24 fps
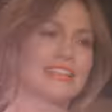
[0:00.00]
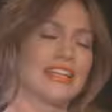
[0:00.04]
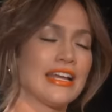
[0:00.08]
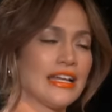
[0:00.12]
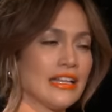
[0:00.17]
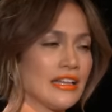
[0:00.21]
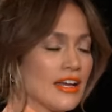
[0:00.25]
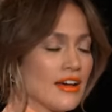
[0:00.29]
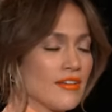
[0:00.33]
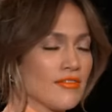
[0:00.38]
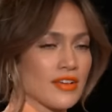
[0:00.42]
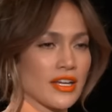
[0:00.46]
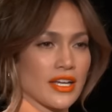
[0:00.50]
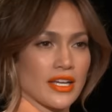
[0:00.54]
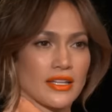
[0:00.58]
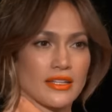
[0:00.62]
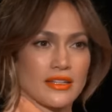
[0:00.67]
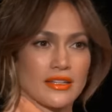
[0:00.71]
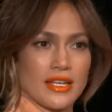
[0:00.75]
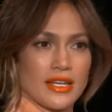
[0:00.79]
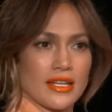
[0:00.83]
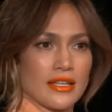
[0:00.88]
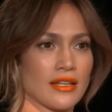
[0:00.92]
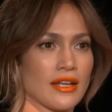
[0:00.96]
They love it.
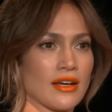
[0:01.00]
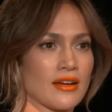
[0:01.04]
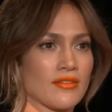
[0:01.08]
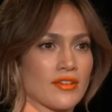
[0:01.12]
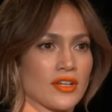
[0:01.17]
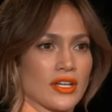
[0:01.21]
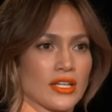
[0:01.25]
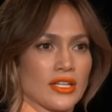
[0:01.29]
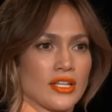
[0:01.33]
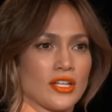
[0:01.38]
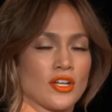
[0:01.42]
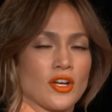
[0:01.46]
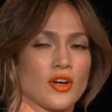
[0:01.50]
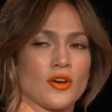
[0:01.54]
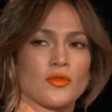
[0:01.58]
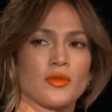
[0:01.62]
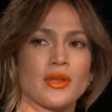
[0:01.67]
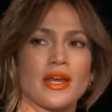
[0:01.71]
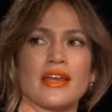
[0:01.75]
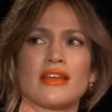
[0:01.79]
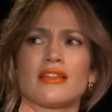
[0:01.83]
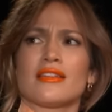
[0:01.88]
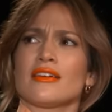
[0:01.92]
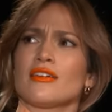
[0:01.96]
They love it. You know,
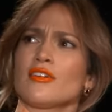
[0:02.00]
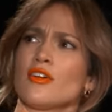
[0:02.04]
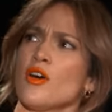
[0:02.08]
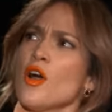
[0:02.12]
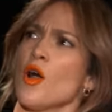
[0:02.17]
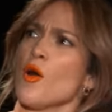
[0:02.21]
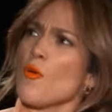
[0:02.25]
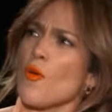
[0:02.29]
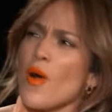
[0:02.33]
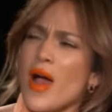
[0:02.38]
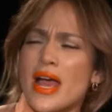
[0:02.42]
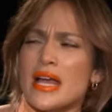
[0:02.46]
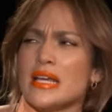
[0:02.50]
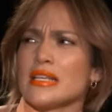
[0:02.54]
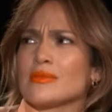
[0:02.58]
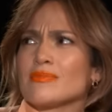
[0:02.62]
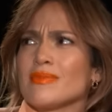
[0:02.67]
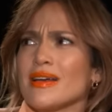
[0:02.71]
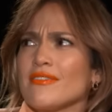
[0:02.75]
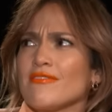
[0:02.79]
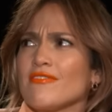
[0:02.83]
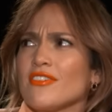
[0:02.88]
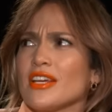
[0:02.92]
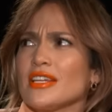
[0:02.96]
they, they go, why is
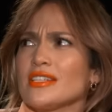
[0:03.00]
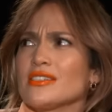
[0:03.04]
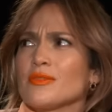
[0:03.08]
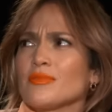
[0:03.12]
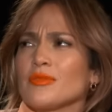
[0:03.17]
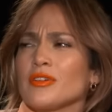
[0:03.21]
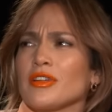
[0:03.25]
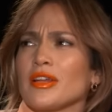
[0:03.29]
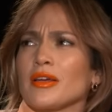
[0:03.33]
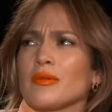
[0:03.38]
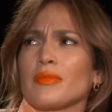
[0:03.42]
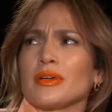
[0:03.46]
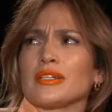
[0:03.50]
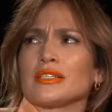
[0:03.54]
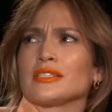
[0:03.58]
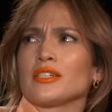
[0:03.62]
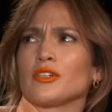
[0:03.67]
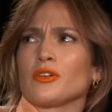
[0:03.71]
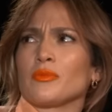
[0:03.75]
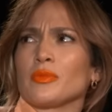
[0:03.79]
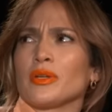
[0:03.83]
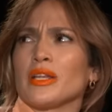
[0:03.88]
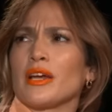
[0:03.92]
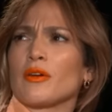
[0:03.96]
my face up there? Like, my
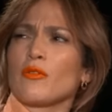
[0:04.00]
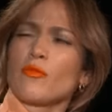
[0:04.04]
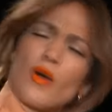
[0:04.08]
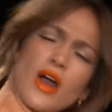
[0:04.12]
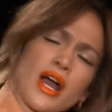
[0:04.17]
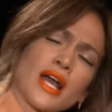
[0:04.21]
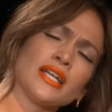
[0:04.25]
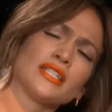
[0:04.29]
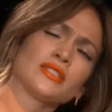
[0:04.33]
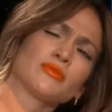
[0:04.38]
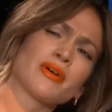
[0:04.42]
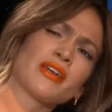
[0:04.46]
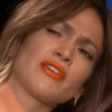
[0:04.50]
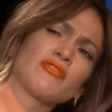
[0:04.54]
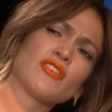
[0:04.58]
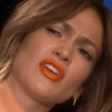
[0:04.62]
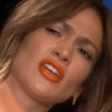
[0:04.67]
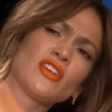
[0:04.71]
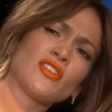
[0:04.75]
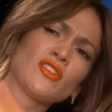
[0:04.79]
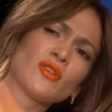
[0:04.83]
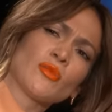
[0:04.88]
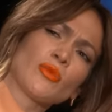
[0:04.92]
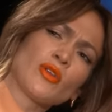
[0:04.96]
son will be like, why is my
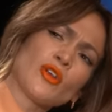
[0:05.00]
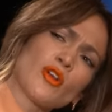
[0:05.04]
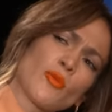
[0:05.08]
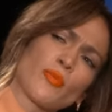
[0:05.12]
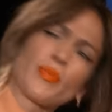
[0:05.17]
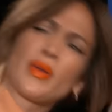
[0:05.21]
face up there? Are